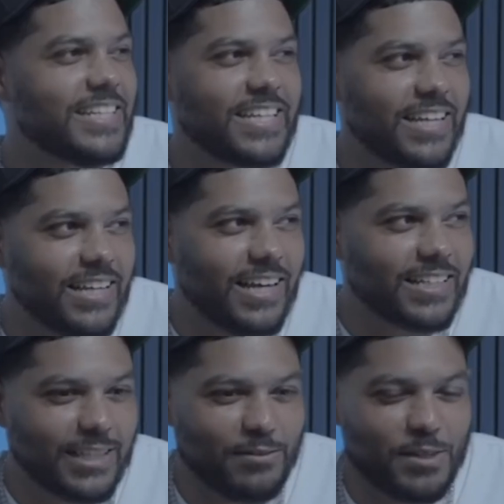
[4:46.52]
she's killing
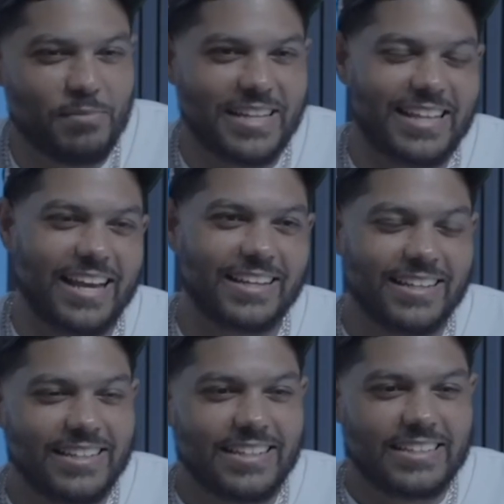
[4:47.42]
herself to
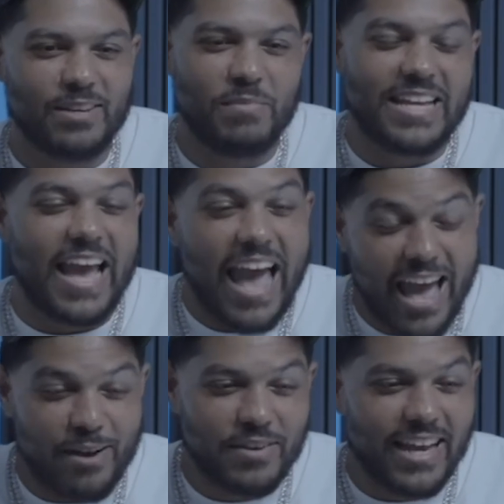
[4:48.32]
make
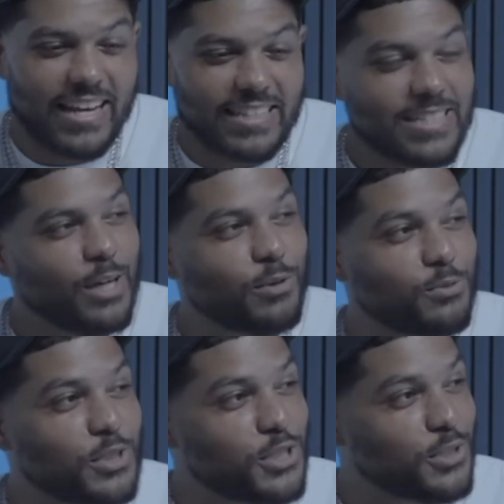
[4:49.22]
half, and then she always
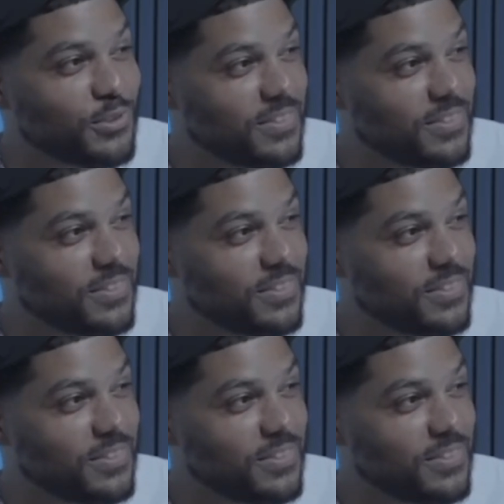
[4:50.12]
with you.